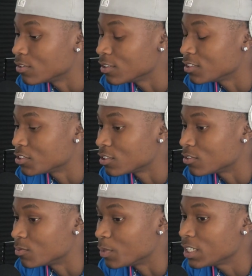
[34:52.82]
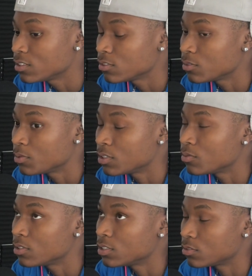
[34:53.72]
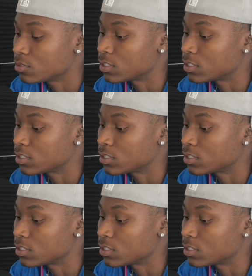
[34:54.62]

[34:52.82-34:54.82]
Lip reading: And so basically what it was